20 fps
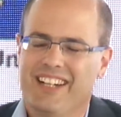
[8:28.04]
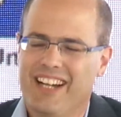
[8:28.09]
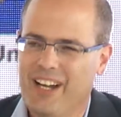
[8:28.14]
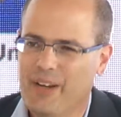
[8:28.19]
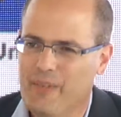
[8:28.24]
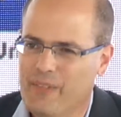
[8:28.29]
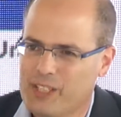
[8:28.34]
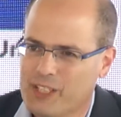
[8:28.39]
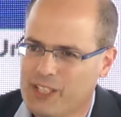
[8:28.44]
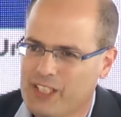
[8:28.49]

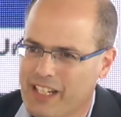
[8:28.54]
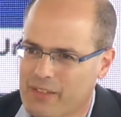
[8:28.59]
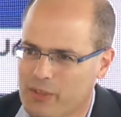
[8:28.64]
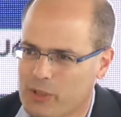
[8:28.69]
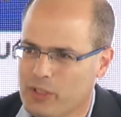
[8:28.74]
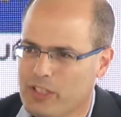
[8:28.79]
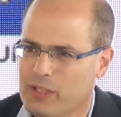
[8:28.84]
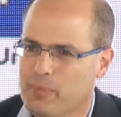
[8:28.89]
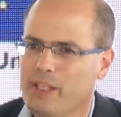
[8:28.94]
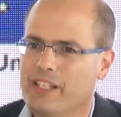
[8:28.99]
how much time
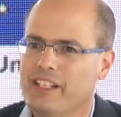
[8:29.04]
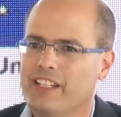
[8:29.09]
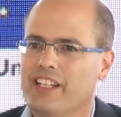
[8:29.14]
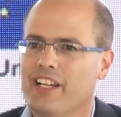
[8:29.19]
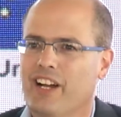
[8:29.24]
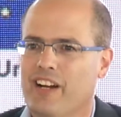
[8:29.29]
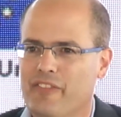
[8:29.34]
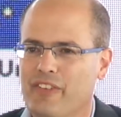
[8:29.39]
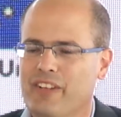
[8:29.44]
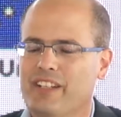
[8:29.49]
should it be in
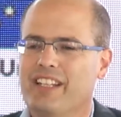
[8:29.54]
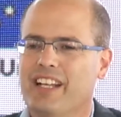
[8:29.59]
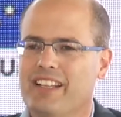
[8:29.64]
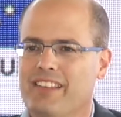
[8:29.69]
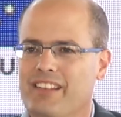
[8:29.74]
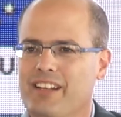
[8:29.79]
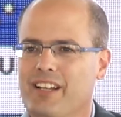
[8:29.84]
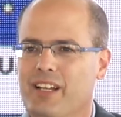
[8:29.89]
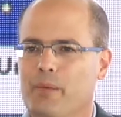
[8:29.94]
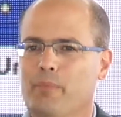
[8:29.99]
the oven.
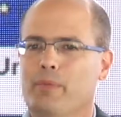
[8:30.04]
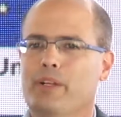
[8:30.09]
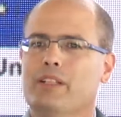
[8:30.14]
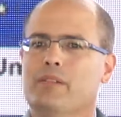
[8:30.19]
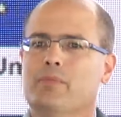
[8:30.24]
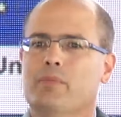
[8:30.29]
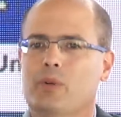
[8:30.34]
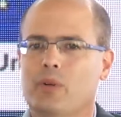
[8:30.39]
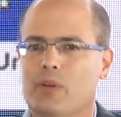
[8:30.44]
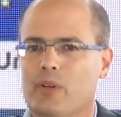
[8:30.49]
That's a little
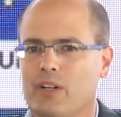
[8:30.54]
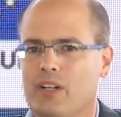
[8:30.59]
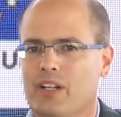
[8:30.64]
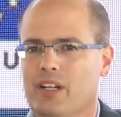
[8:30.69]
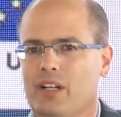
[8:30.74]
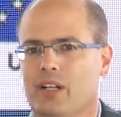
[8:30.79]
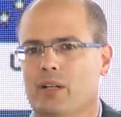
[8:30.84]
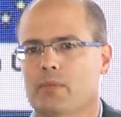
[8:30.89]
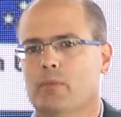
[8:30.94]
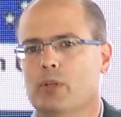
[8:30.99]
bit more
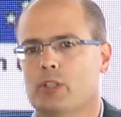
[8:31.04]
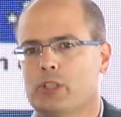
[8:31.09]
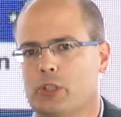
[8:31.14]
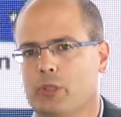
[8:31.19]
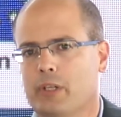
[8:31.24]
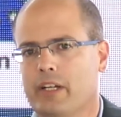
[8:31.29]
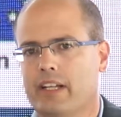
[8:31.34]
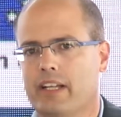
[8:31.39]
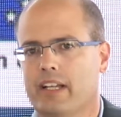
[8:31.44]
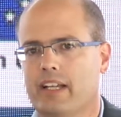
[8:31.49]

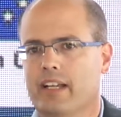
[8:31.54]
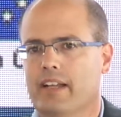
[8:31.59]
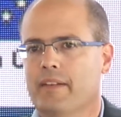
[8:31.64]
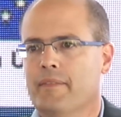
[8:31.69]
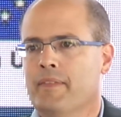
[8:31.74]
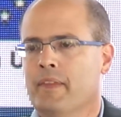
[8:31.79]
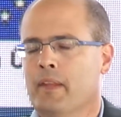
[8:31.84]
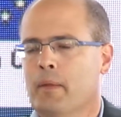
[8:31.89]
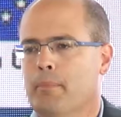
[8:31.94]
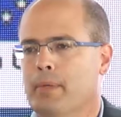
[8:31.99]
tricky.
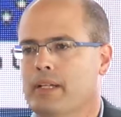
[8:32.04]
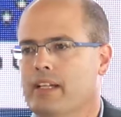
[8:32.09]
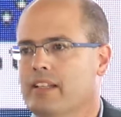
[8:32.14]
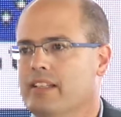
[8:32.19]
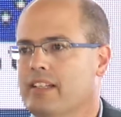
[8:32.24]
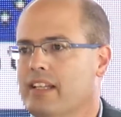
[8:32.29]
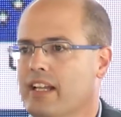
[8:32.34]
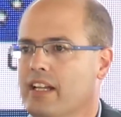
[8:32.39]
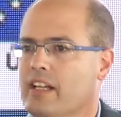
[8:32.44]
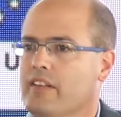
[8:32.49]
But at
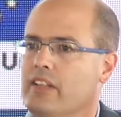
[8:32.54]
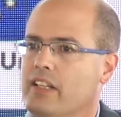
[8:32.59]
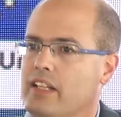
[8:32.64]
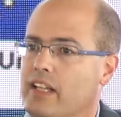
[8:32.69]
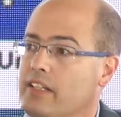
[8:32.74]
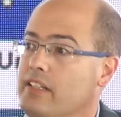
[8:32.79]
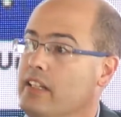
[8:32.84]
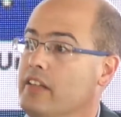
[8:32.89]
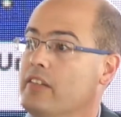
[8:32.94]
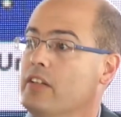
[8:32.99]
the end of the
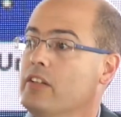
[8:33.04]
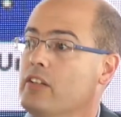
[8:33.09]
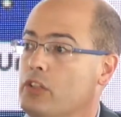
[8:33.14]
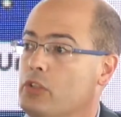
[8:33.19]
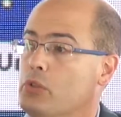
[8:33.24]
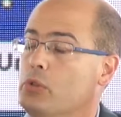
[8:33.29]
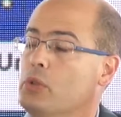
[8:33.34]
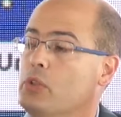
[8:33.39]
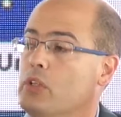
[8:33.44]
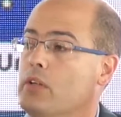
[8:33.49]
day, these are the
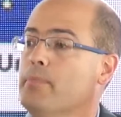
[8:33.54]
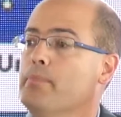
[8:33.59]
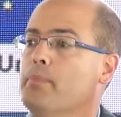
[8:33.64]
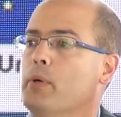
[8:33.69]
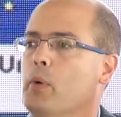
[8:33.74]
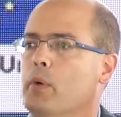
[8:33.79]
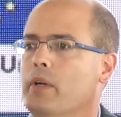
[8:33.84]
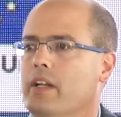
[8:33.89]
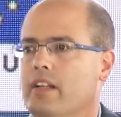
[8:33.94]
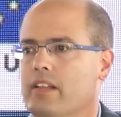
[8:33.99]
two
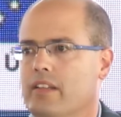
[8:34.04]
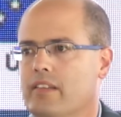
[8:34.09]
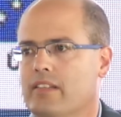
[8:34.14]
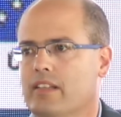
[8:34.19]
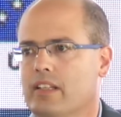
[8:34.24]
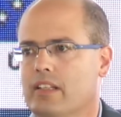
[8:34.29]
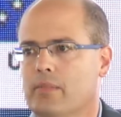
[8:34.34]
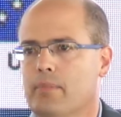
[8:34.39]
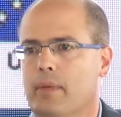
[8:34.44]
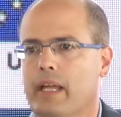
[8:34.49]
components
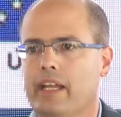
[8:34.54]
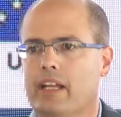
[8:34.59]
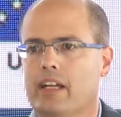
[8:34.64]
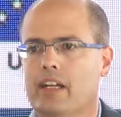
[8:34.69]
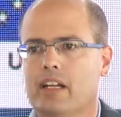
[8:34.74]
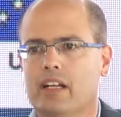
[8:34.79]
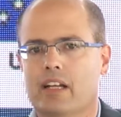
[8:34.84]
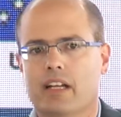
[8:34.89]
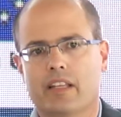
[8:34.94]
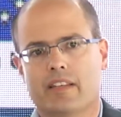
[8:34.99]
that make
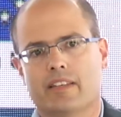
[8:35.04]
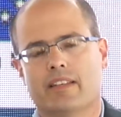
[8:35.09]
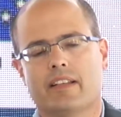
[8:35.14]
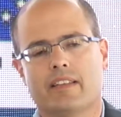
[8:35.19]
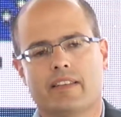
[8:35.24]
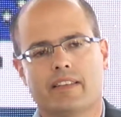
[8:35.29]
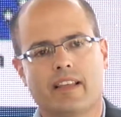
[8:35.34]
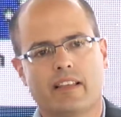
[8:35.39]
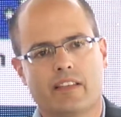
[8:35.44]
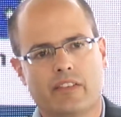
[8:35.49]
a
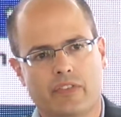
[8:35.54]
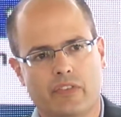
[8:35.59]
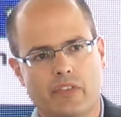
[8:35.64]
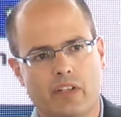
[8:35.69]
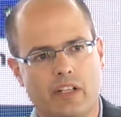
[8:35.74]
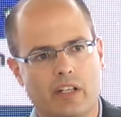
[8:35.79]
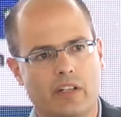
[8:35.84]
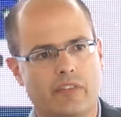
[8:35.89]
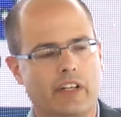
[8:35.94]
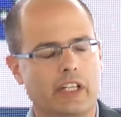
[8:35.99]

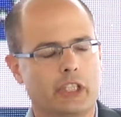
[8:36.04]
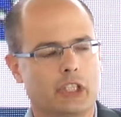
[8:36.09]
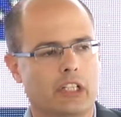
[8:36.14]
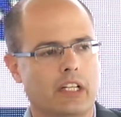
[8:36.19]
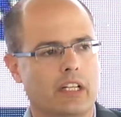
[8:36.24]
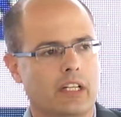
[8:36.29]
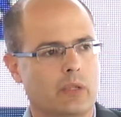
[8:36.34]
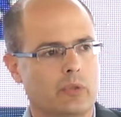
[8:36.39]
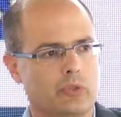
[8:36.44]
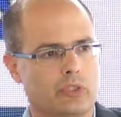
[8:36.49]
successful innovation
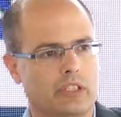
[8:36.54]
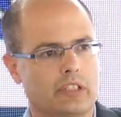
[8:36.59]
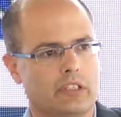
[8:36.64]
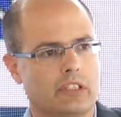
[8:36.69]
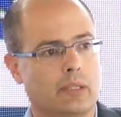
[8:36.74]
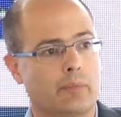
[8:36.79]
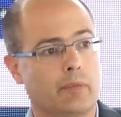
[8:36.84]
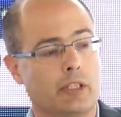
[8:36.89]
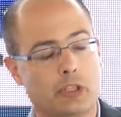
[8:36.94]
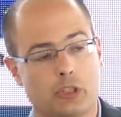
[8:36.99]

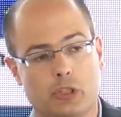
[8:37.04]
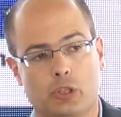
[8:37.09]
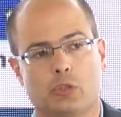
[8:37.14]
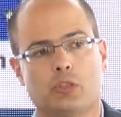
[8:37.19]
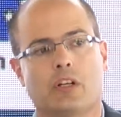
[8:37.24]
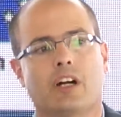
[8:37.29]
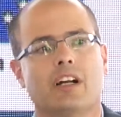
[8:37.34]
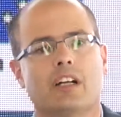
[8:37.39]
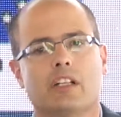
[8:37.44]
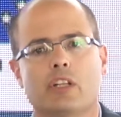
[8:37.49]
ecosystem and a
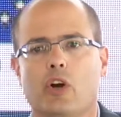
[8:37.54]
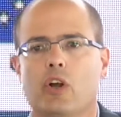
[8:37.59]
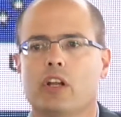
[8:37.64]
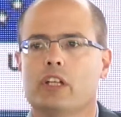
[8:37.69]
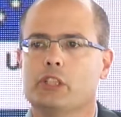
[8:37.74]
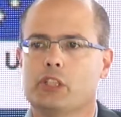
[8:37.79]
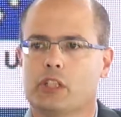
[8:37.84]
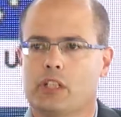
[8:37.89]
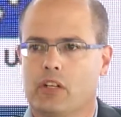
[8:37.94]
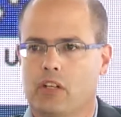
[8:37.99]
strong
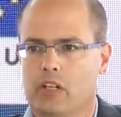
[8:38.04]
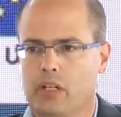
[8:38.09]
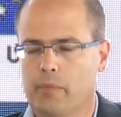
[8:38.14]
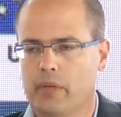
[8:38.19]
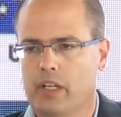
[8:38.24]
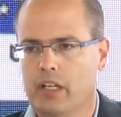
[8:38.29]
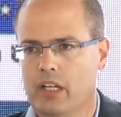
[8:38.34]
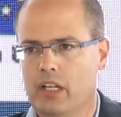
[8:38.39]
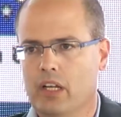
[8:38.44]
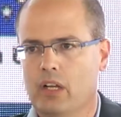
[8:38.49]
knowledge
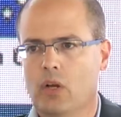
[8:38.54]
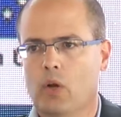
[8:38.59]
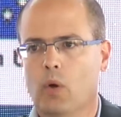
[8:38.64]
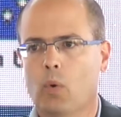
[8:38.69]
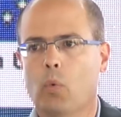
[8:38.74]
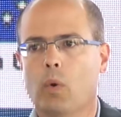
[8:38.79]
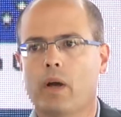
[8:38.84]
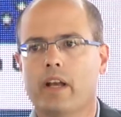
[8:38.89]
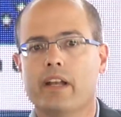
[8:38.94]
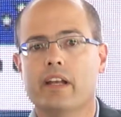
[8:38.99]
economy
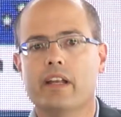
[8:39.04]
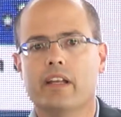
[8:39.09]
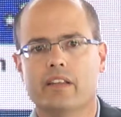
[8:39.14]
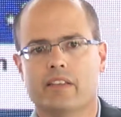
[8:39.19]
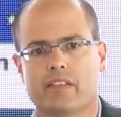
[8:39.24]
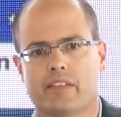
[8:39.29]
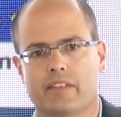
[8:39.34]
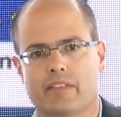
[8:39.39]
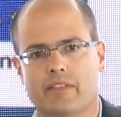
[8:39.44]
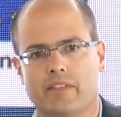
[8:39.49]
what it
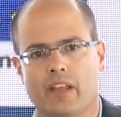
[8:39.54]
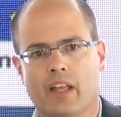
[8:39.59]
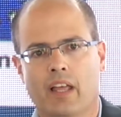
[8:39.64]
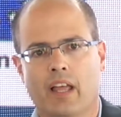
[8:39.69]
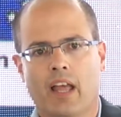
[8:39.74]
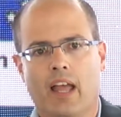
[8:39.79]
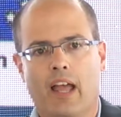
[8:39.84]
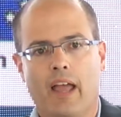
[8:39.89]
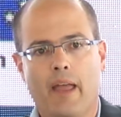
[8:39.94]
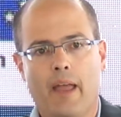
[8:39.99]
is.
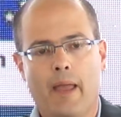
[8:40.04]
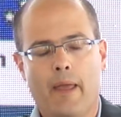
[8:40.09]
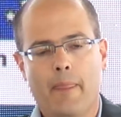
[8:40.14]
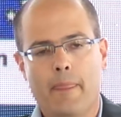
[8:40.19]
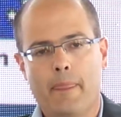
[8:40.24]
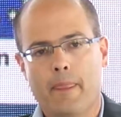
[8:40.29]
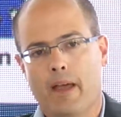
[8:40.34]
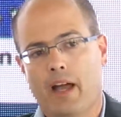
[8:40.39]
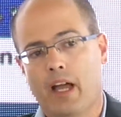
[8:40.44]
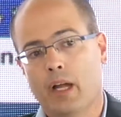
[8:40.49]

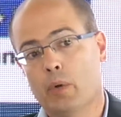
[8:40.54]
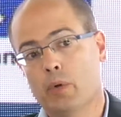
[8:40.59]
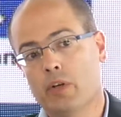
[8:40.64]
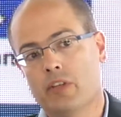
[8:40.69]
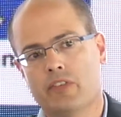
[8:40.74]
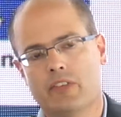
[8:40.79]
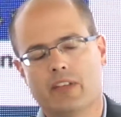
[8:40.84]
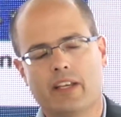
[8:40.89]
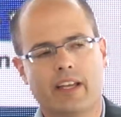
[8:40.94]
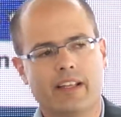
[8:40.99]
And I
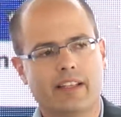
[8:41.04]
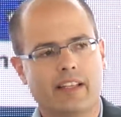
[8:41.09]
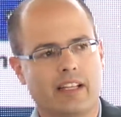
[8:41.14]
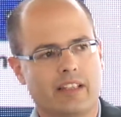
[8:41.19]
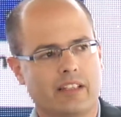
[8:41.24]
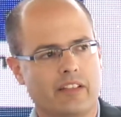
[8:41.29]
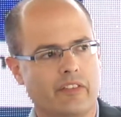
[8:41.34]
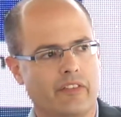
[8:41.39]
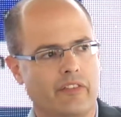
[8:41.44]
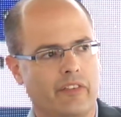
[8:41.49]
always say
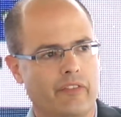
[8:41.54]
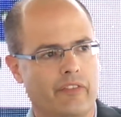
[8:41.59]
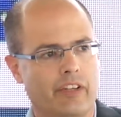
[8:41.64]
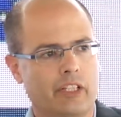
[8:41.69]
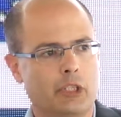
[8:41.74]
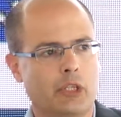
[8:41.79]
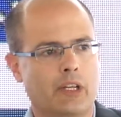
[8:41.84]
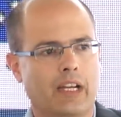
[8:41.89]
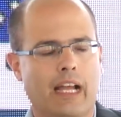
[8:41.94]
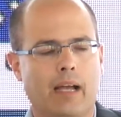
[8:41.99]
that
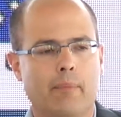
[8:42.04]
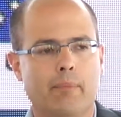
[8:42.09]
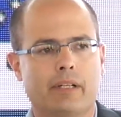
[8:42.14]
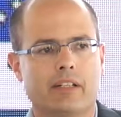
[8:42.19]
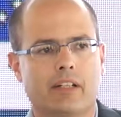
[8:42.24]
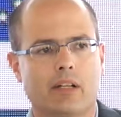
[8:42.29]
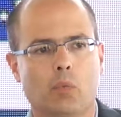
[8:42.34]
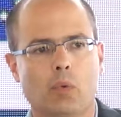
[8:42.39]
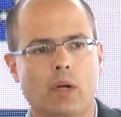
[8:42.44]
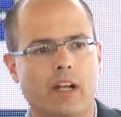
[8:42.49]
venture
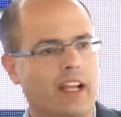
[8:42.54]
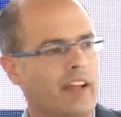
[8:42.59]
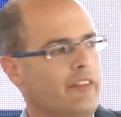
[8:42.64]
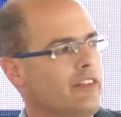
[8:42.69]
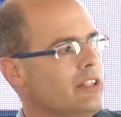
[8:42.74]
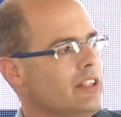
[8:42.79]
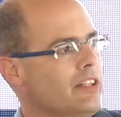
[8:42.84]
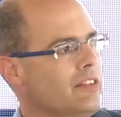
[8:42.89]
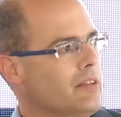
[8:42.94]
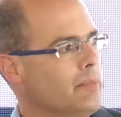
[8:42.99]
capital will
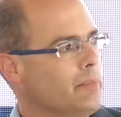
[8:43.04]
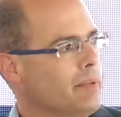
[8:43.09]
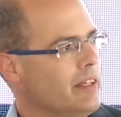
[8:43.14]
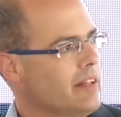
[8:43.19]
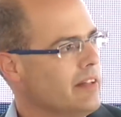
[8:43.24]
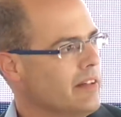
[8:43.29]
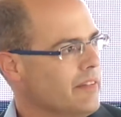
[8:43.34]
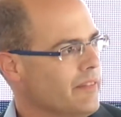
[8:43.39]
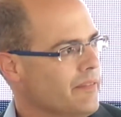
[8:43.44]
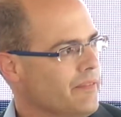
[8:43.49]
never
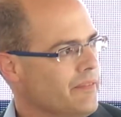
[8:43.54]
disappear.